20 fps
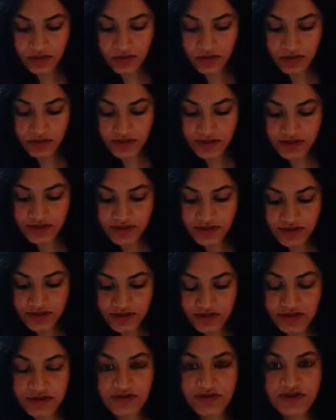it's
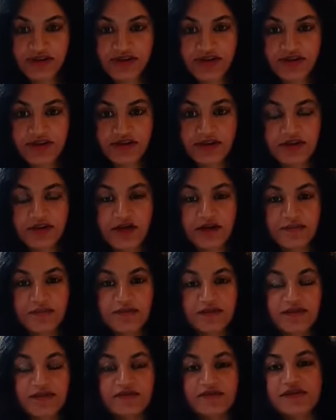it's interesting. I
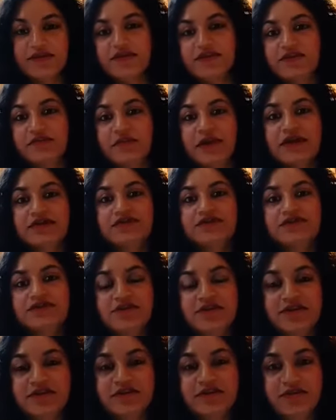believe the term magic
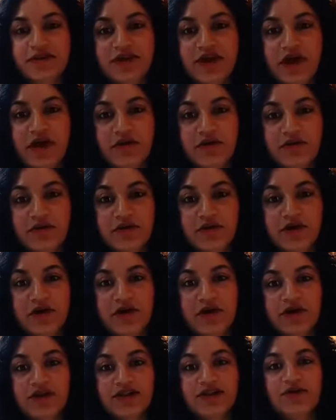realism is how
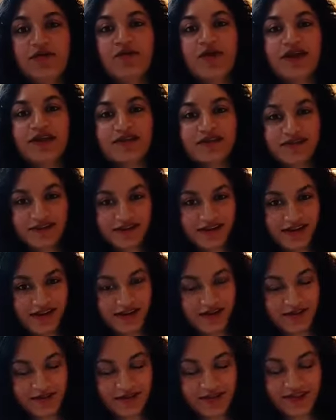the West
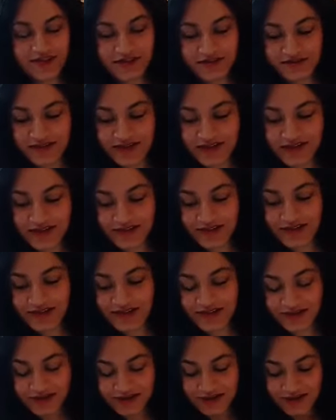likes to think of the East,
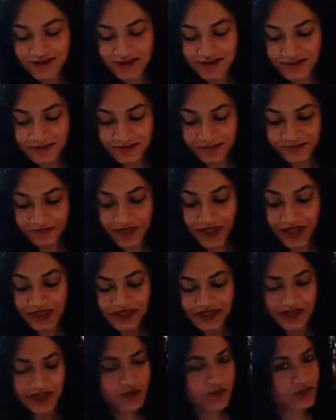and um, I
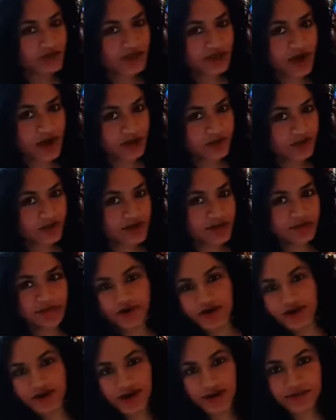think it was Haruki
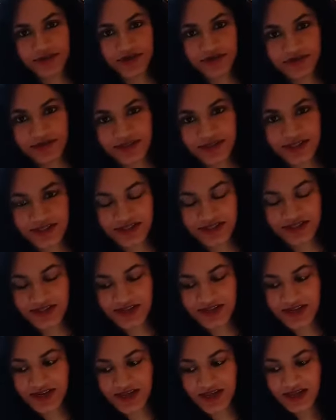Murakami who said
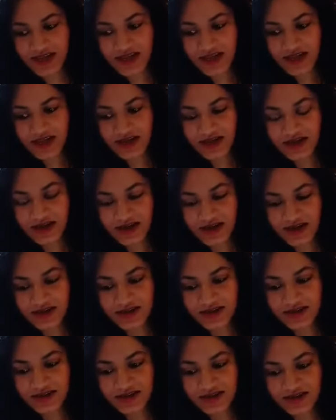that. Uh,
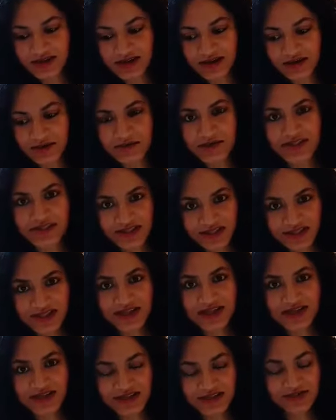it uh, who said
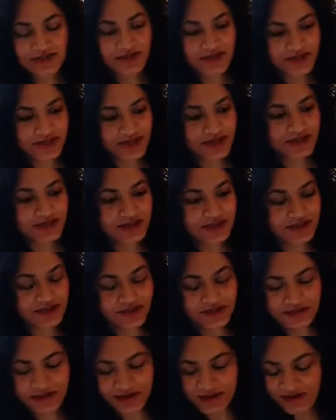that actually, yeah, that
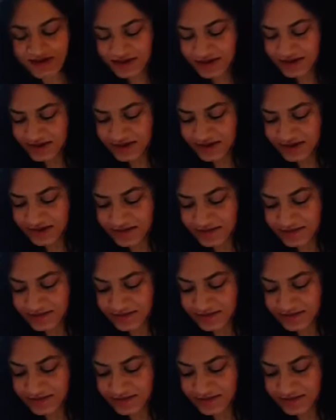and uh,